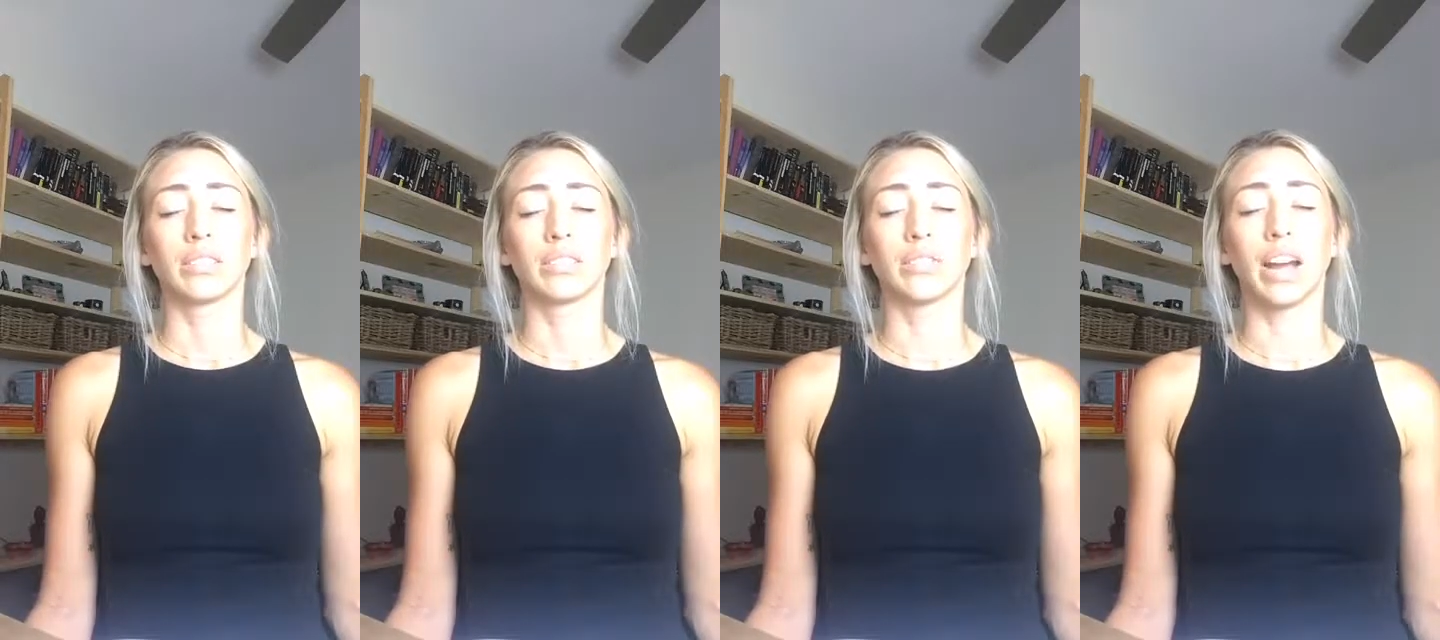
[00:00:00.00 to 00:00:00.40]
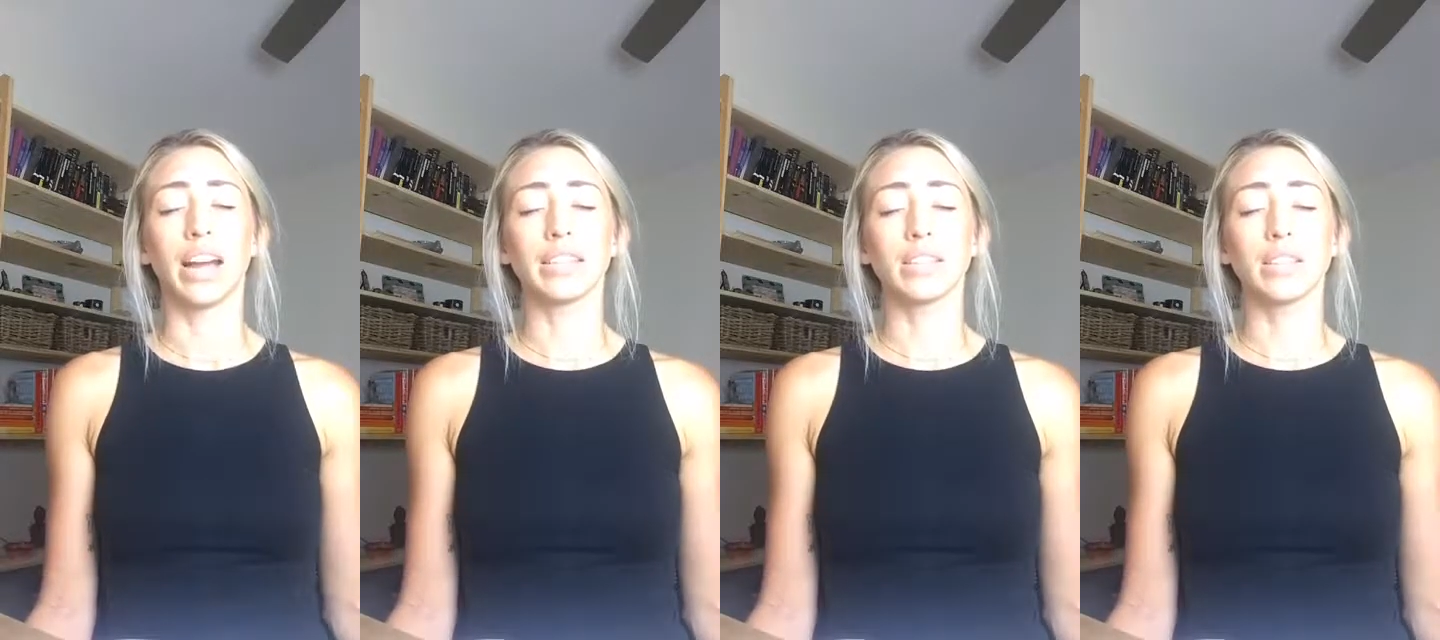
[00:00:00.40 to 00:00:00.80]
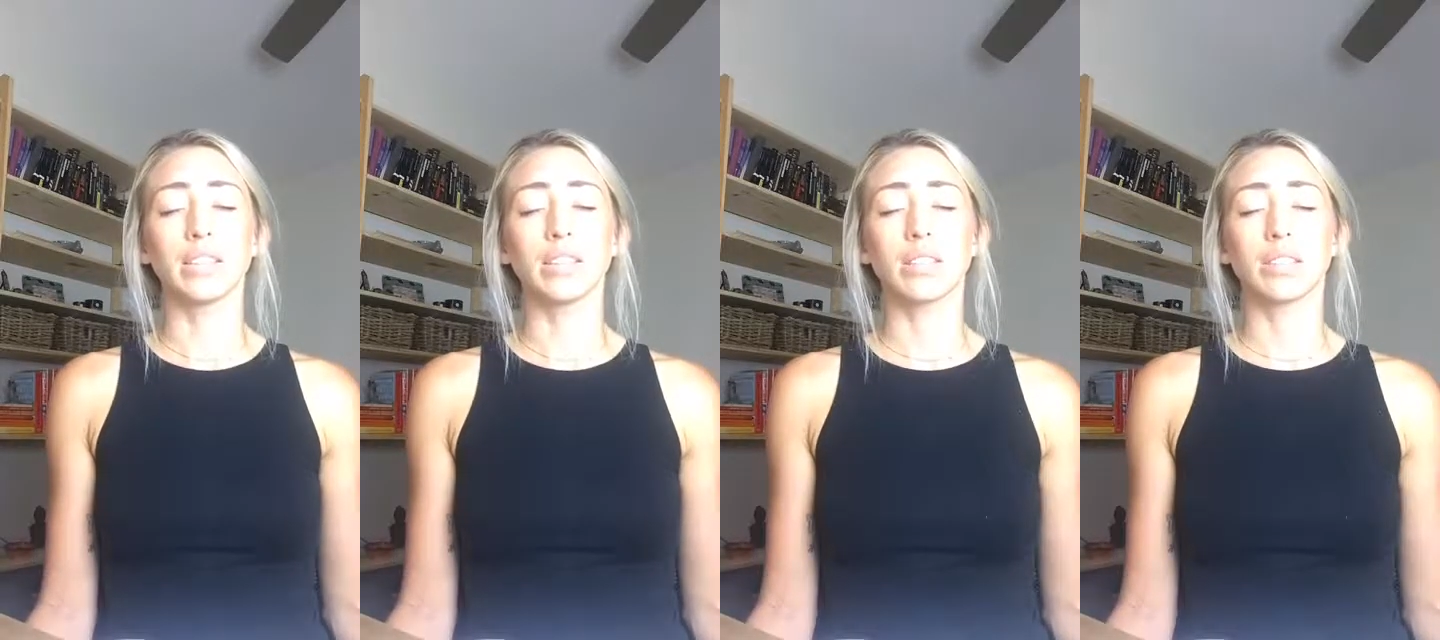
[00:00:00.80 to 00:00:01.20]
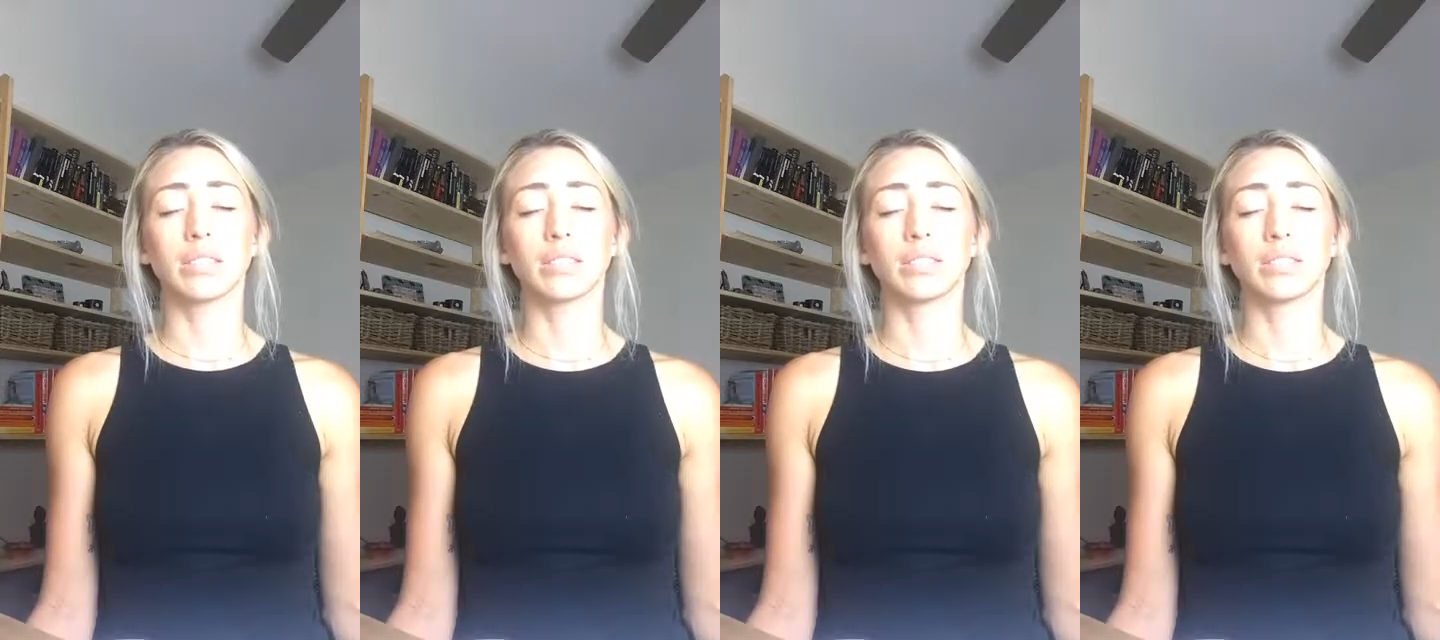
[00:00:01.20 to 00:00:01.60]
friends,
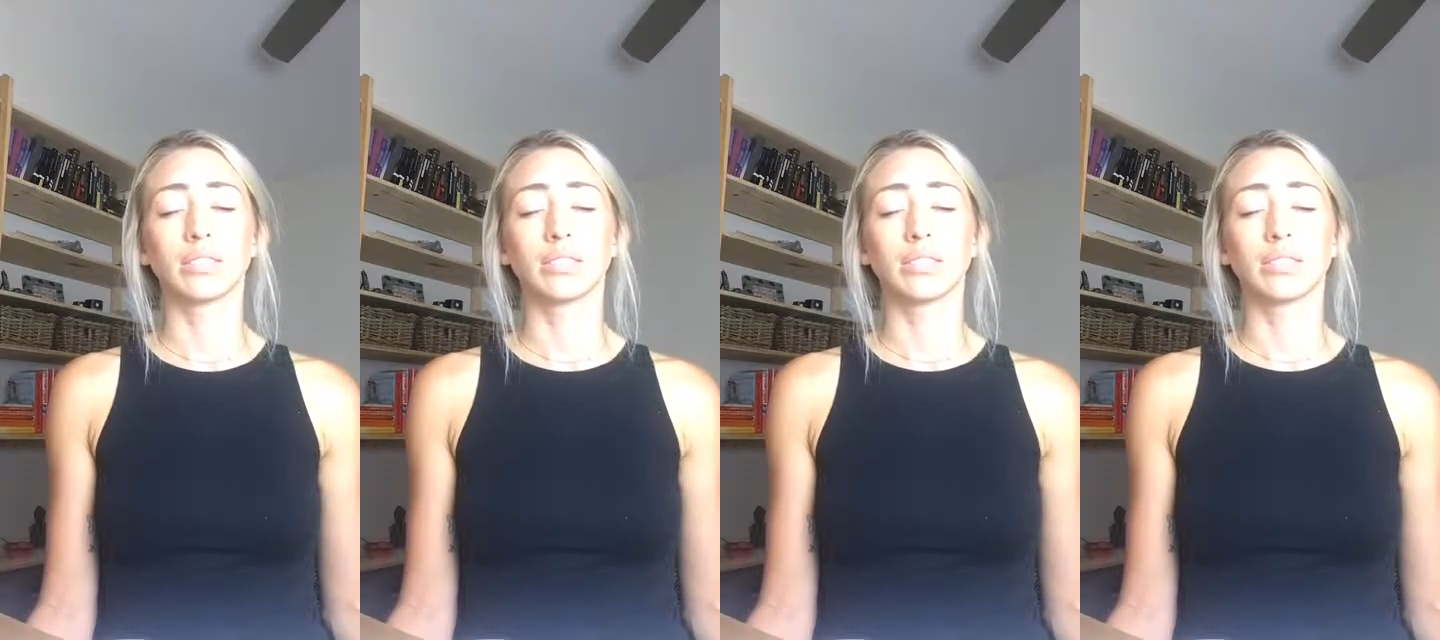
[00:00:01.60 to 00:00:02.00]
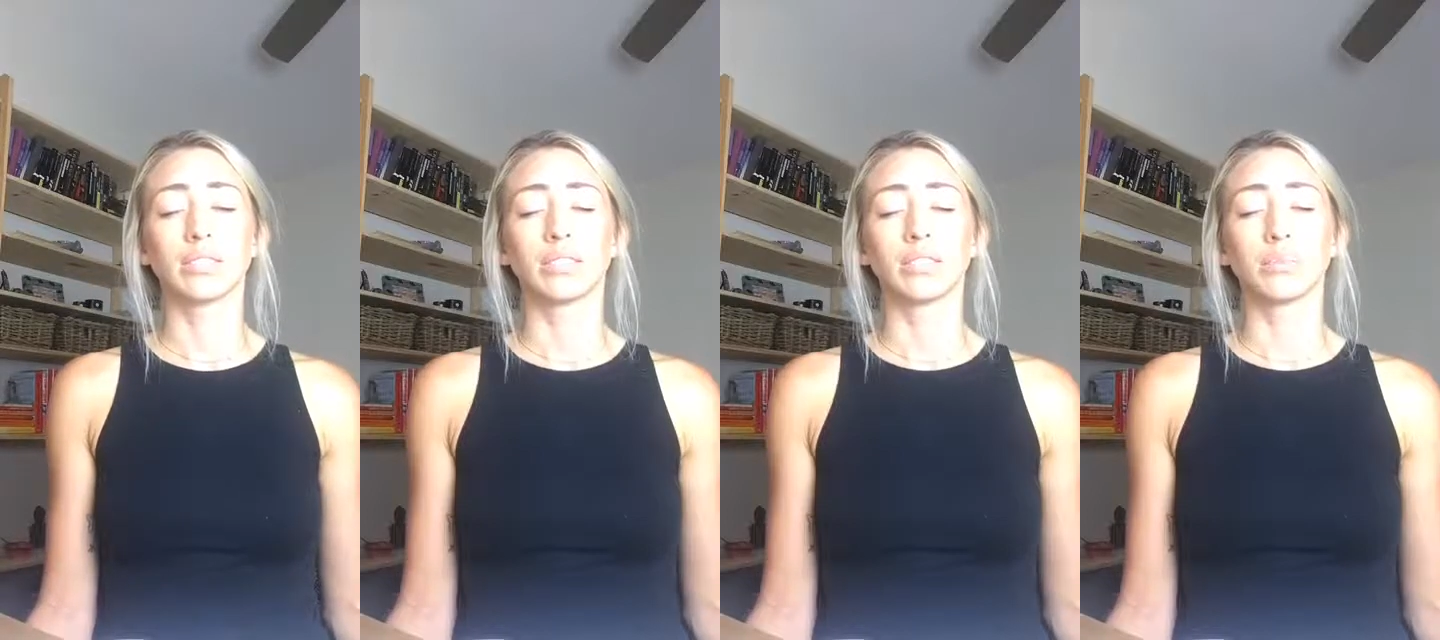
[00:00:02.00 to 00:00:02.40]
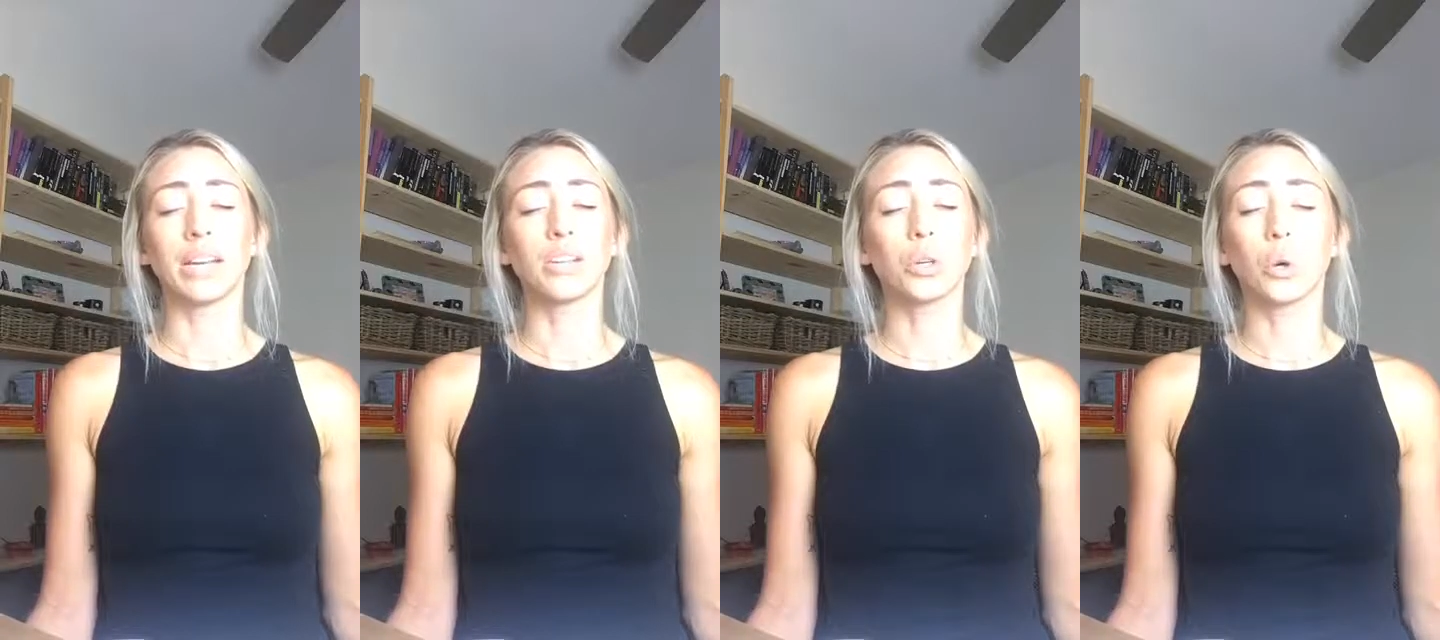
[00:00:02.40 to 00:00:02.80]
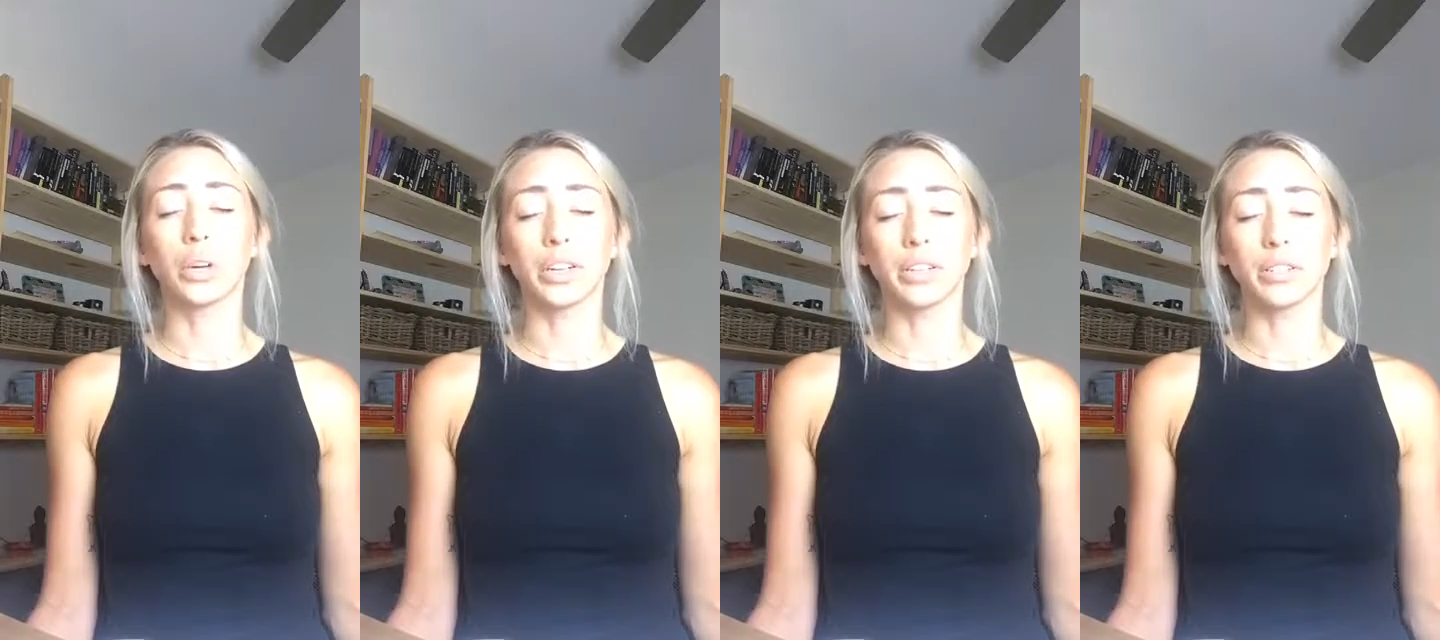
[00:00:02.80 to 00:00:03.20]

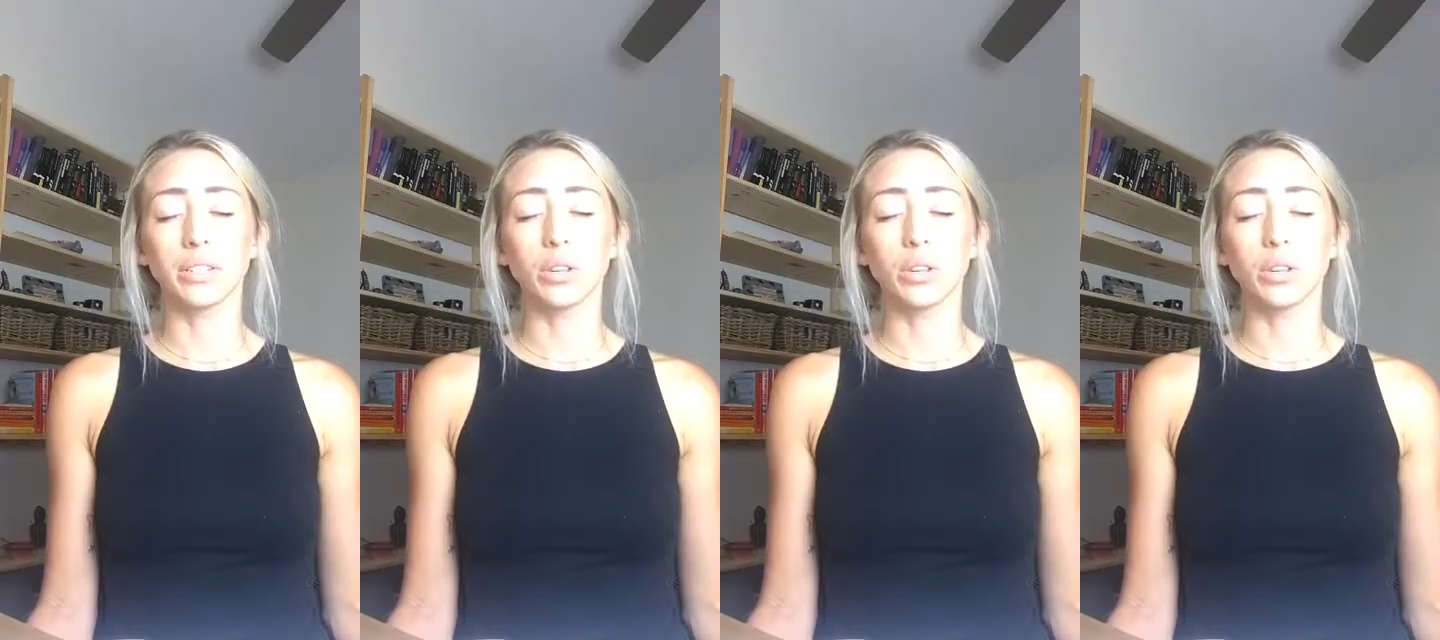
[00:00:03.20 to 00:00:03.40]
mentors,